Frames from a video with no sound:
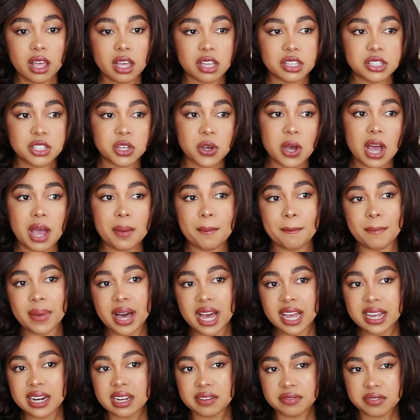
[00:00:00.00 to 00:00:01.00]
so I
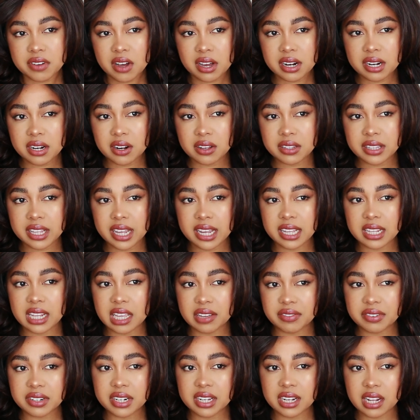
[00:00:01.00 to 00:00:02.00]
might have got it on the
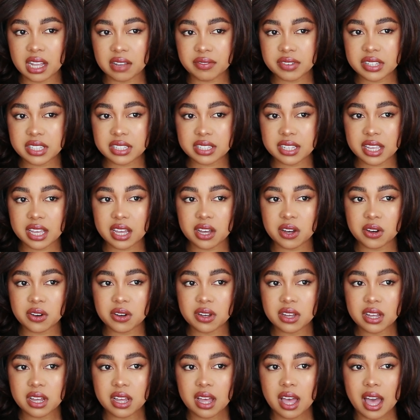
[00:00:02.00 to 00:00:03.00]
eleven eleven sale.
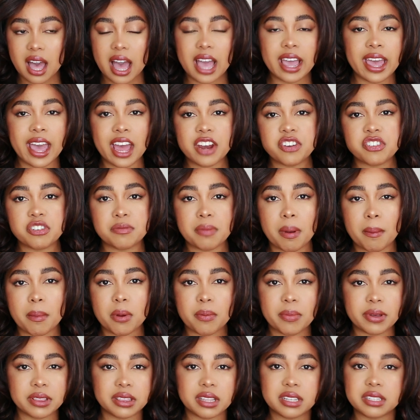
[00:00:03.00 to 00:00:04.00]
I can't remember,
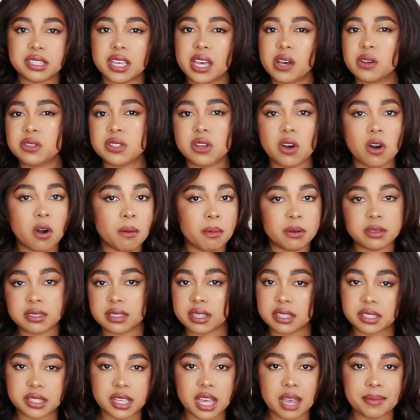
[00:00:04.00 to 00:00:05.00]
but the sales are almost
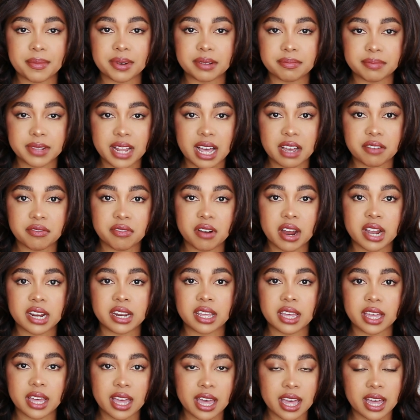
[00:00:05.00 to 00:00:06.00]
the same on Black
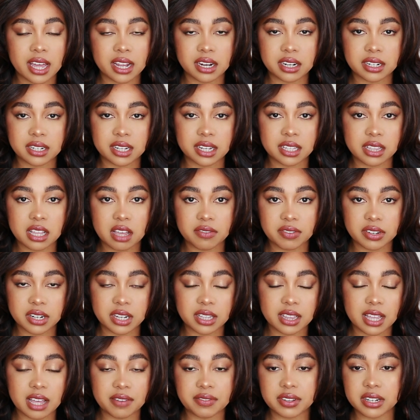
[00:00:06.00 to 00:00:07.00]
Friday and eleven
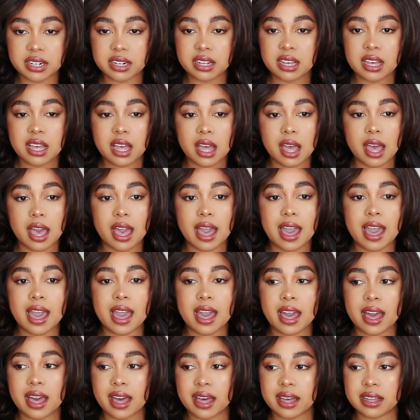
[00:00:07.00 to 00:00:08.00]
eleven.
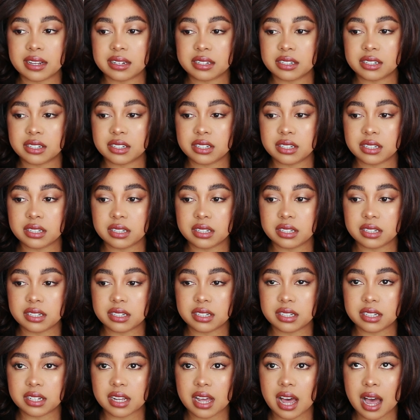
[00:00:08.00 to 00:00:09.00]

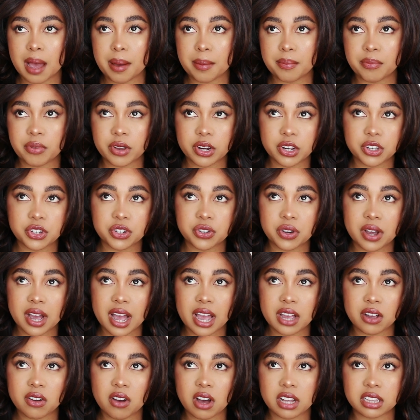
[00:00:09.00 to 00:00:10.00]
And I'm pretty sure
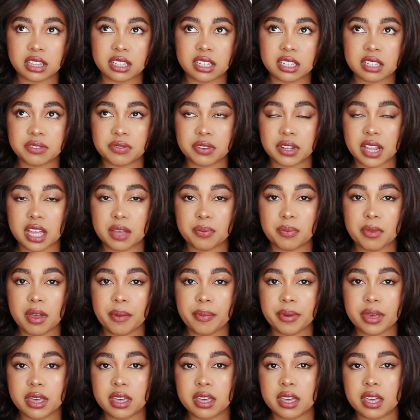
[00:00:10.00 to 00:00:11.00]
I got this for like
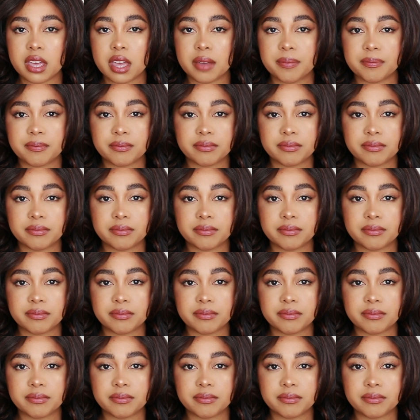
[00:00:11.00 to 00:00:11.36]
maybe